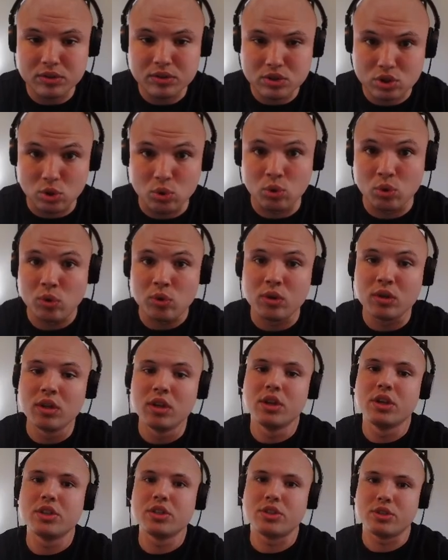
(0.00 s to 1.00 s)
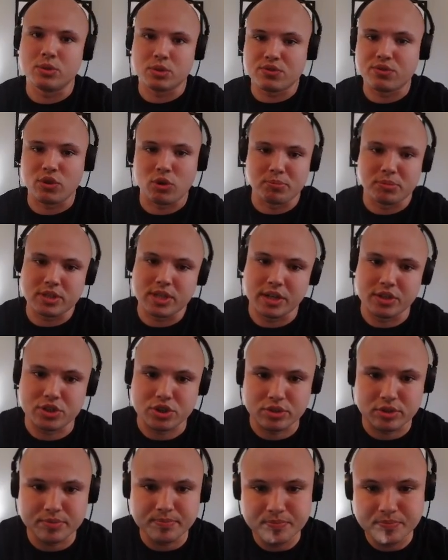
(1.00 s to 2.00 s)
tool to its full
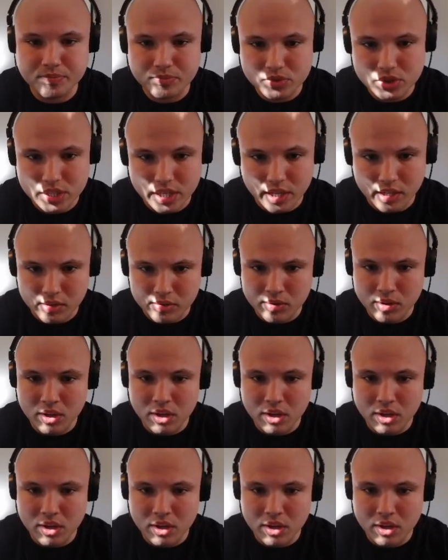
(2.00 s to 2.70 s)
potential. So